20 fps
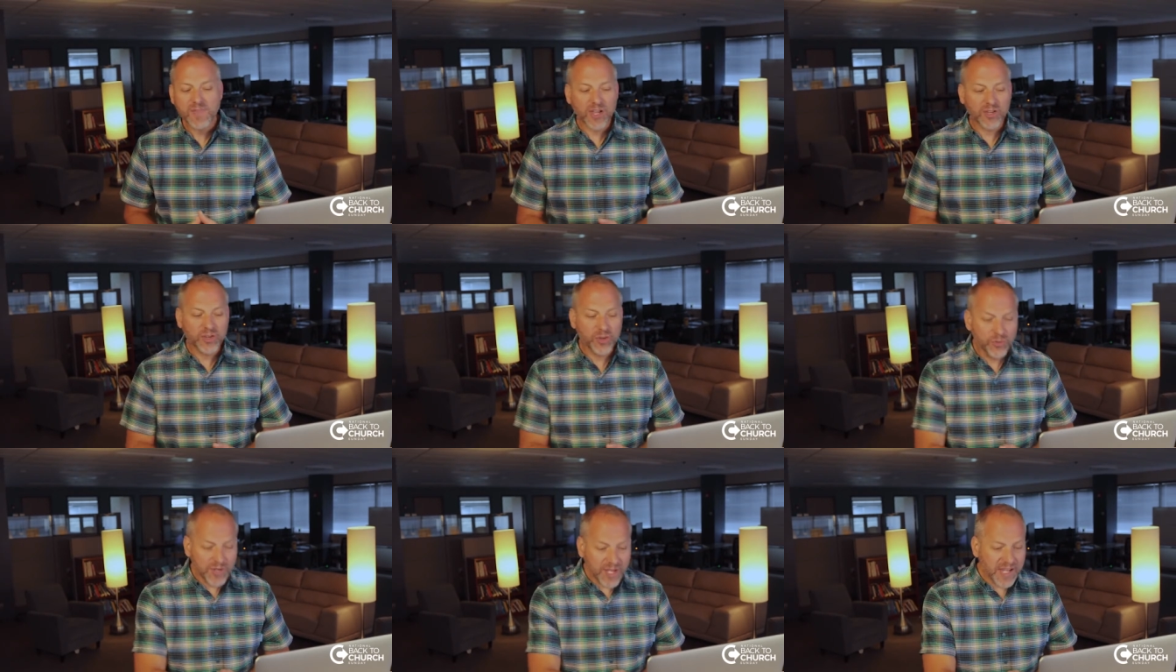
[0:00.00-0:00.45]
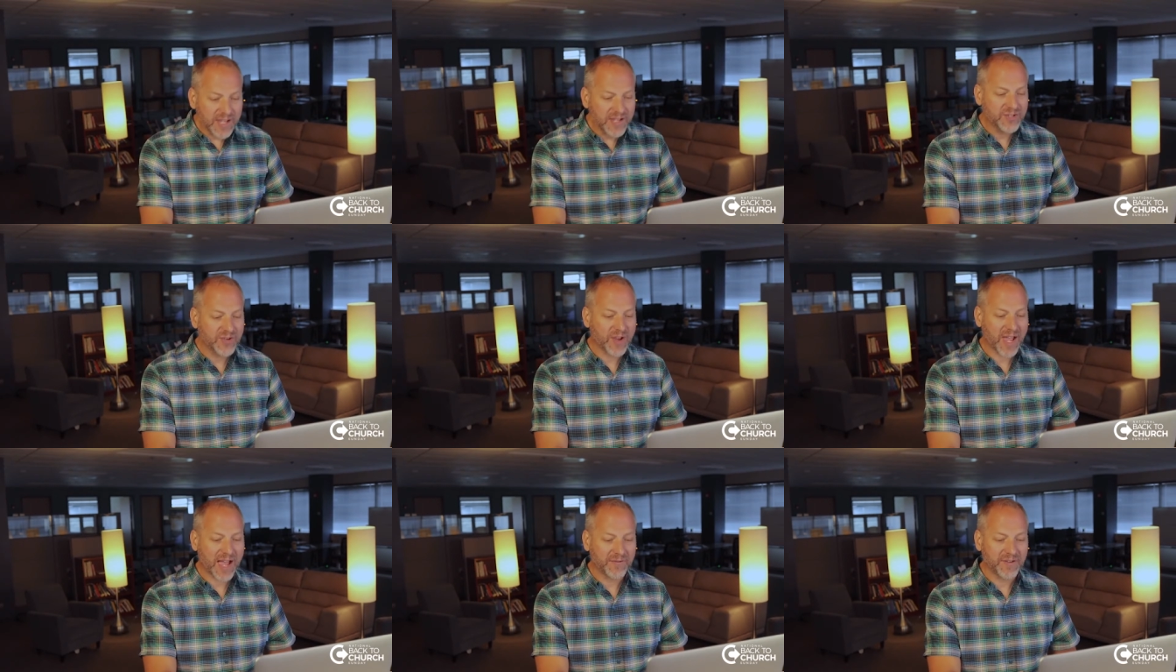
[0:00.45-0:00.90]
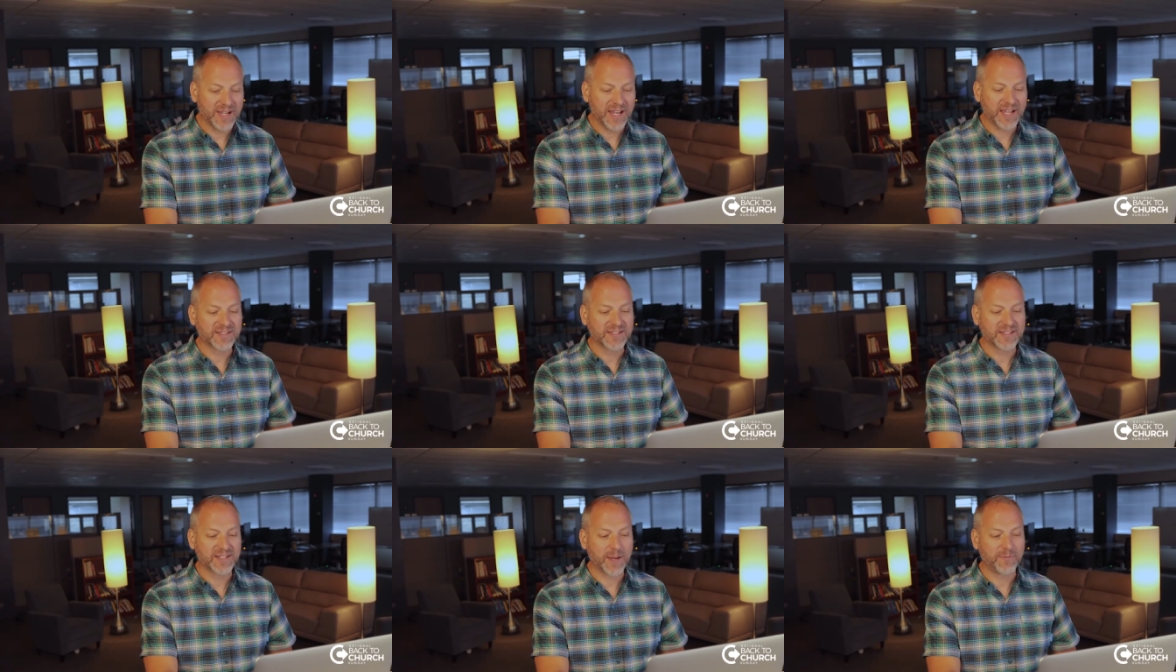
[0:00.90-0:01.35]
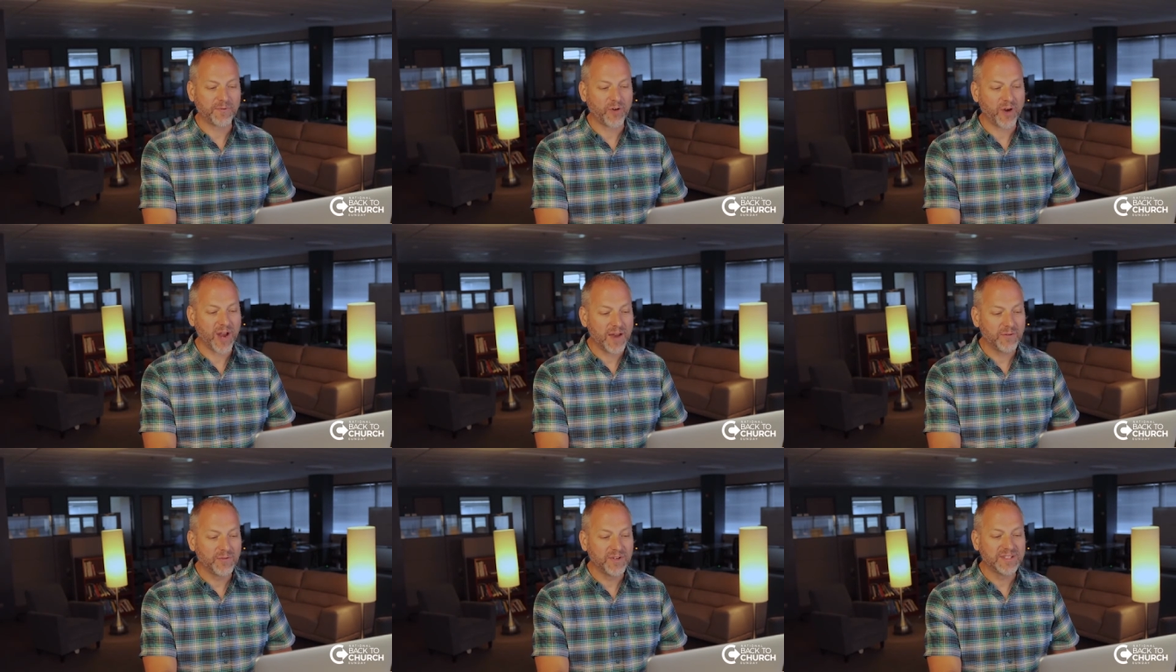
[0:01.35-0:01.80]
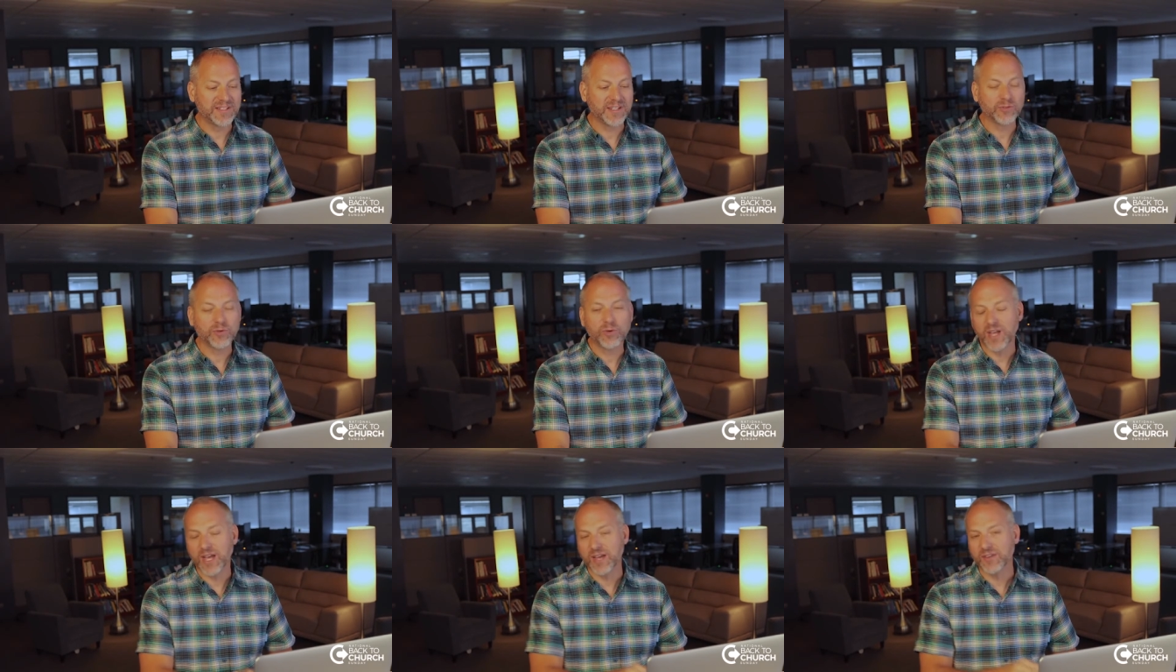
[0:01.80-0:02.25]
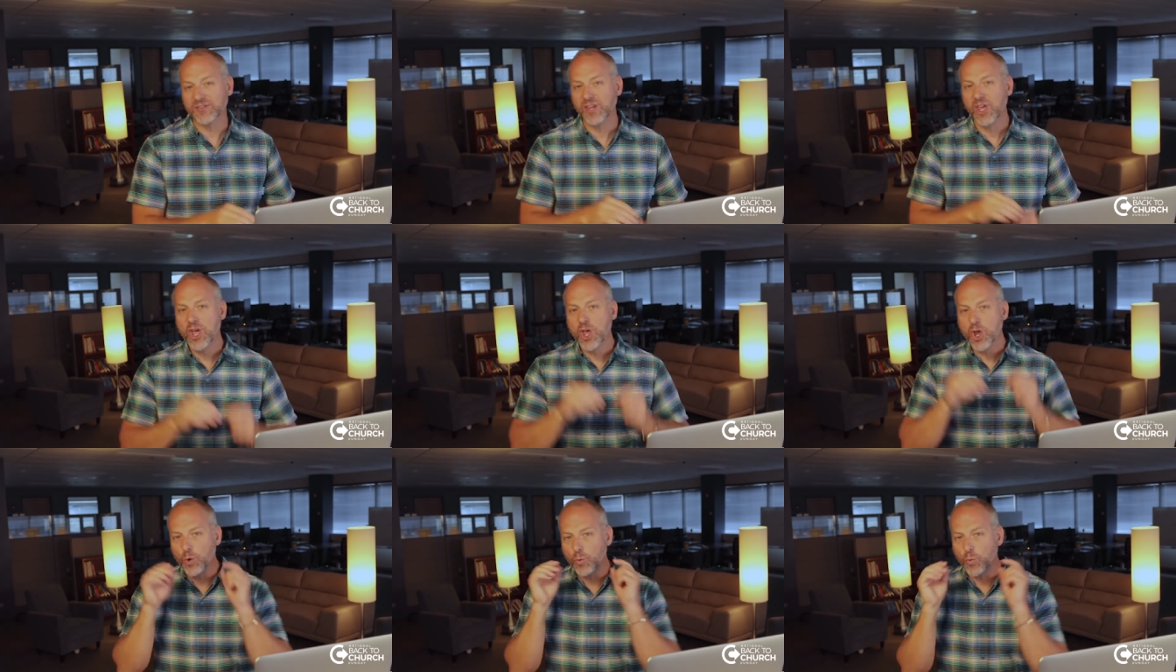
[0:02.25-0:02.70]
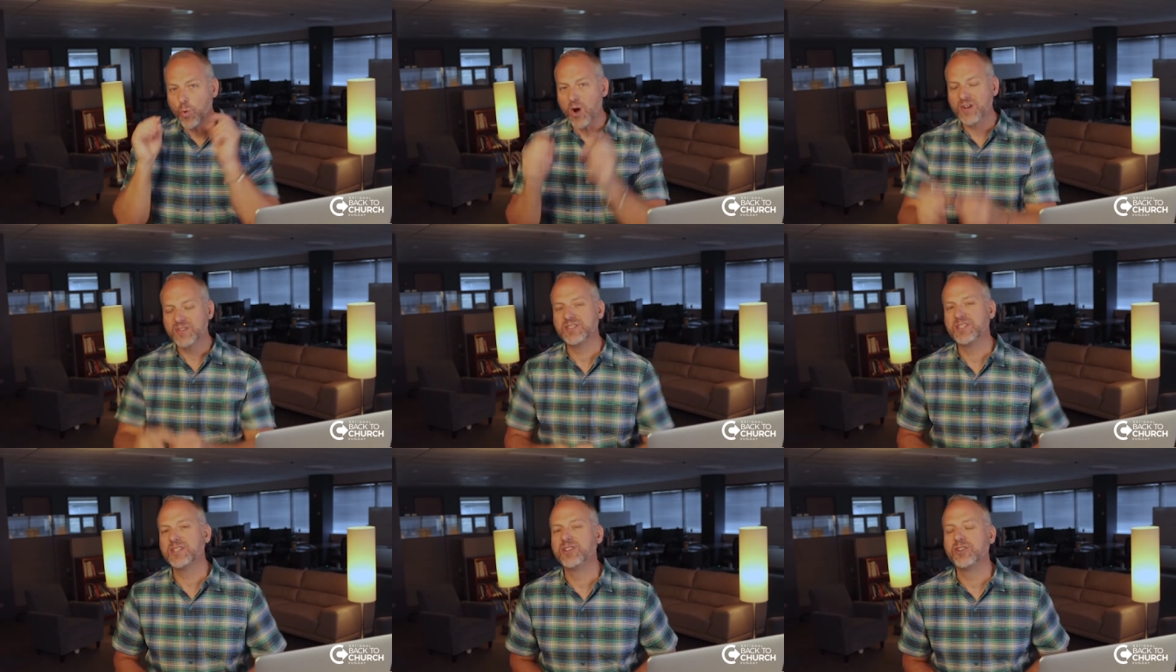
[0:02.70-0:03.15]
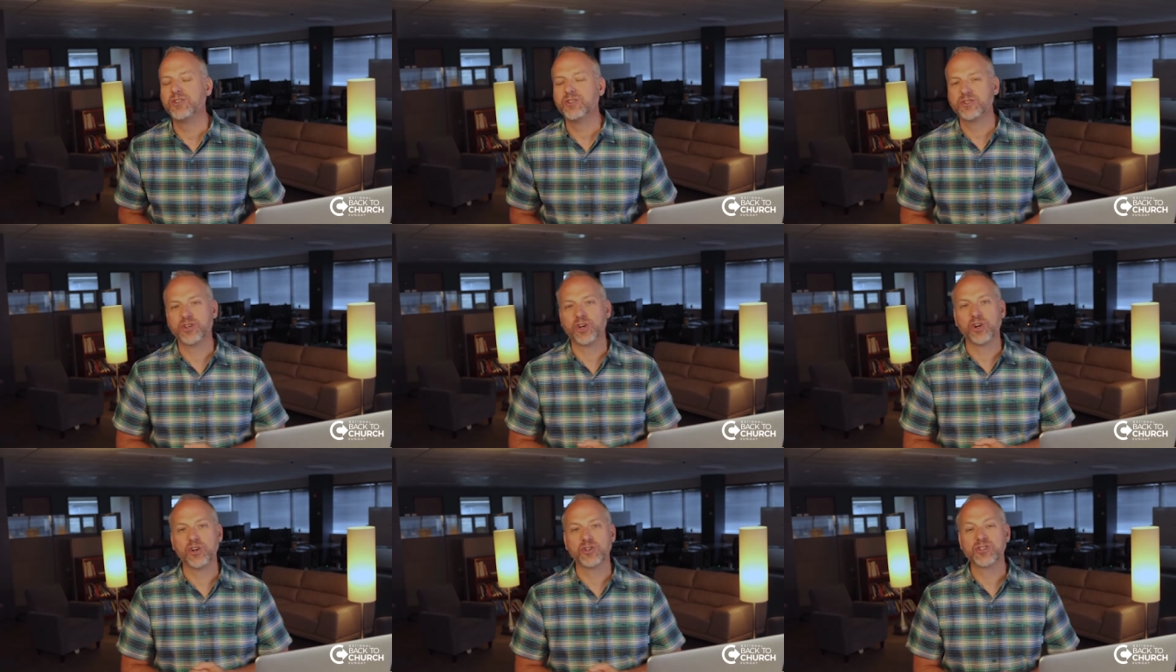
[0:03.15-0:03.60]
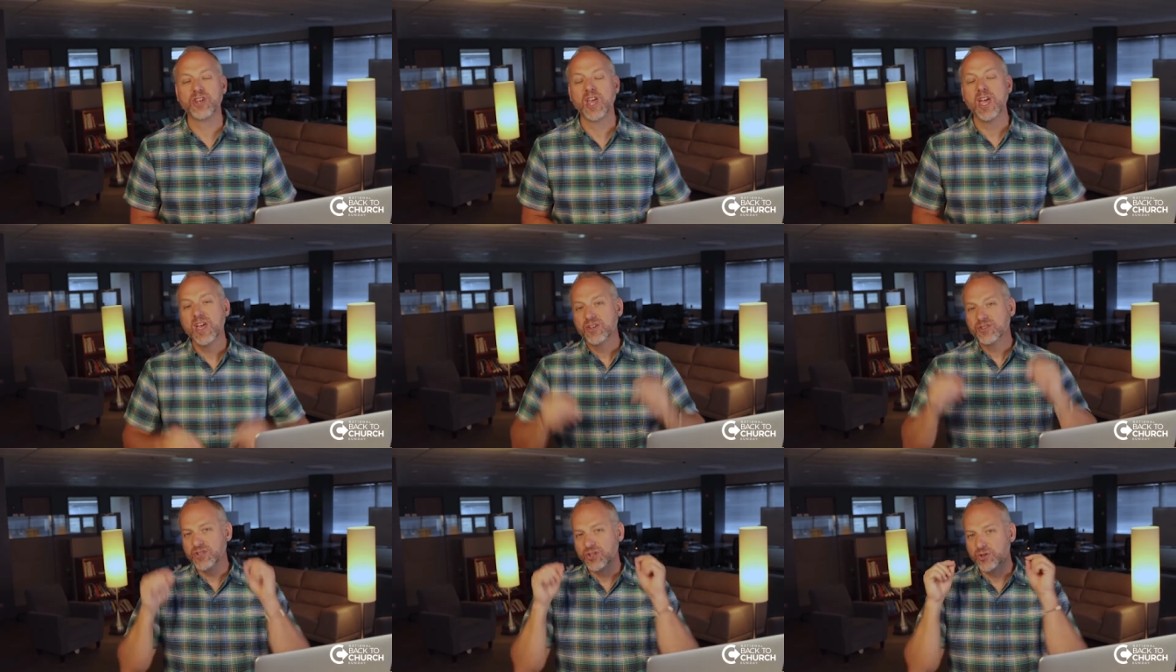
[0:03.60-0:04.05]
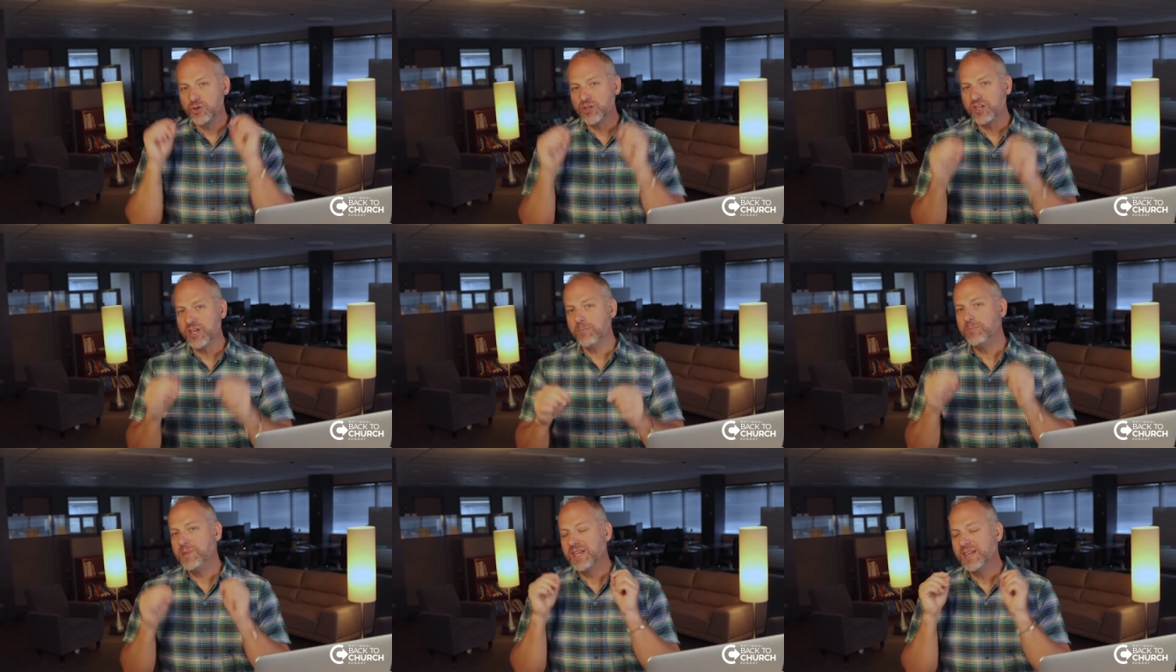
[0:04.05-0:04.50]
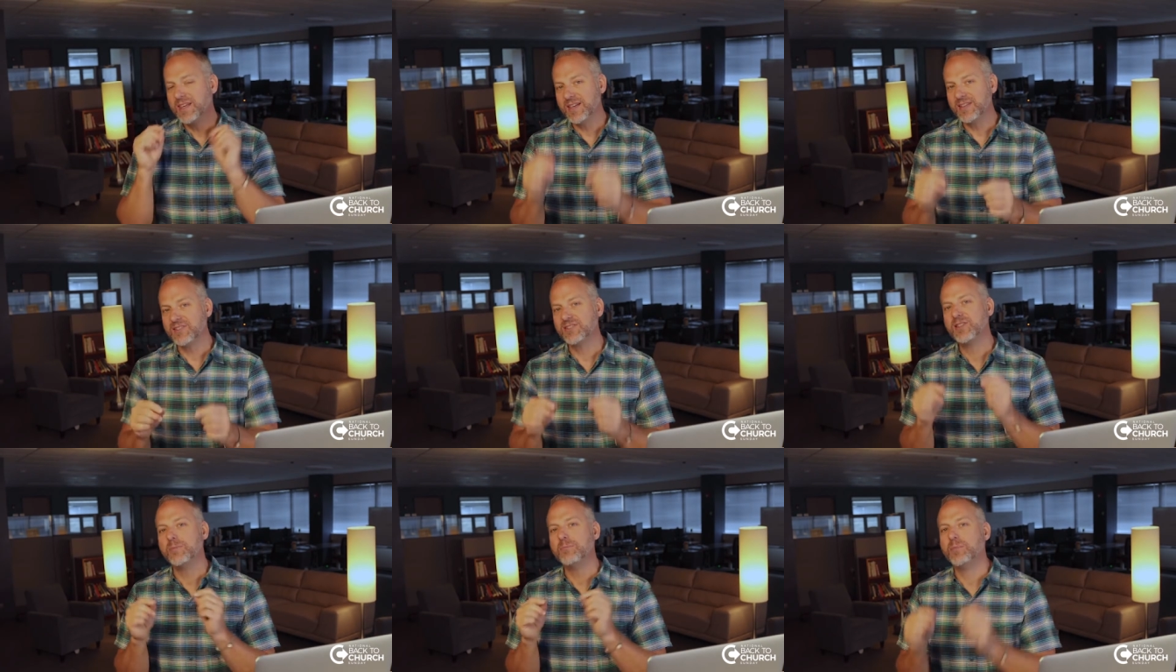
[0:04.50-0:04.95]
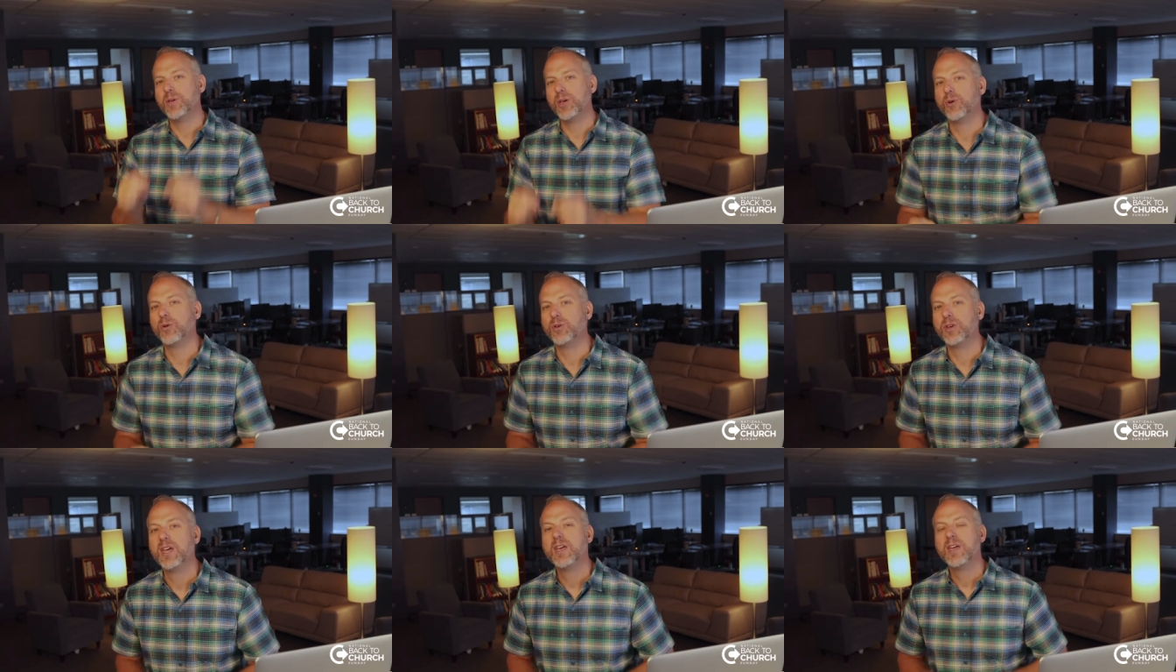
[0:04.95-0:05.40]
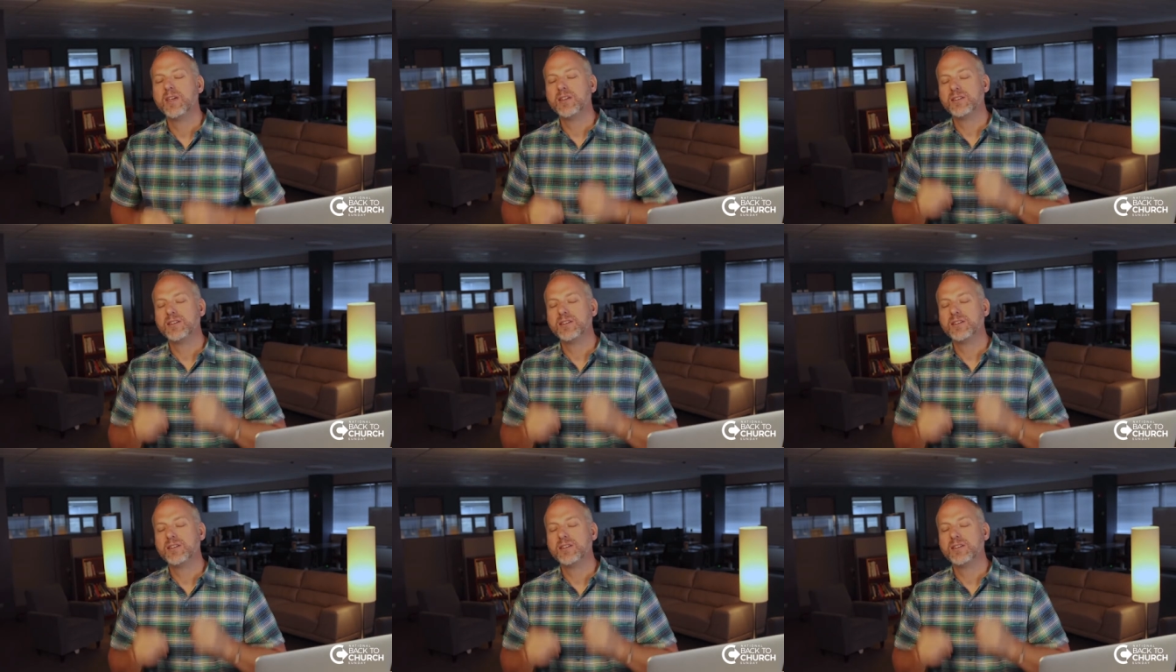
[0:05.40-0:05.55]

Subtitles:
You need to have a next step for every single guest who walks into your church so you can begin to build